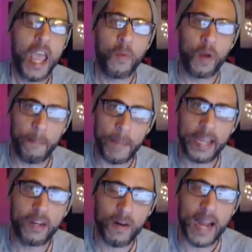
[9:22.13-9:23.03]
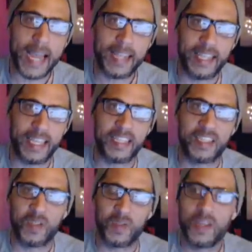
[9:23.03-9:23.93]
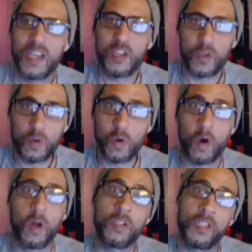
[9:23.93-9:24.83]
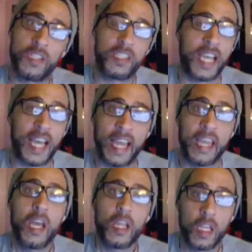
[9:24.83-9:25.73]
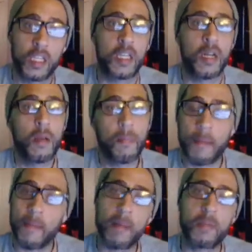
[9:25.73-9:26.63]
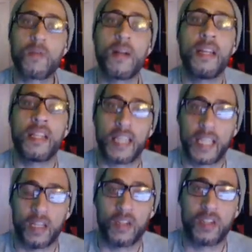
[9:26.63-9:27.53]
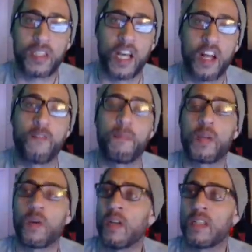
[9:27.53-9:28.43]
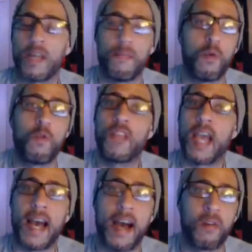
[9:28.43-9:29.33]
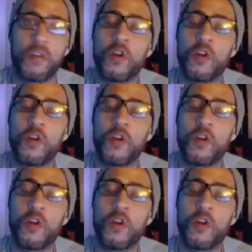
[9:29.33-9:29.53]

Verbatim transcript: And what a Baker act is, is you call and you say, listen, my mom's threatening to kill herself because I moved out.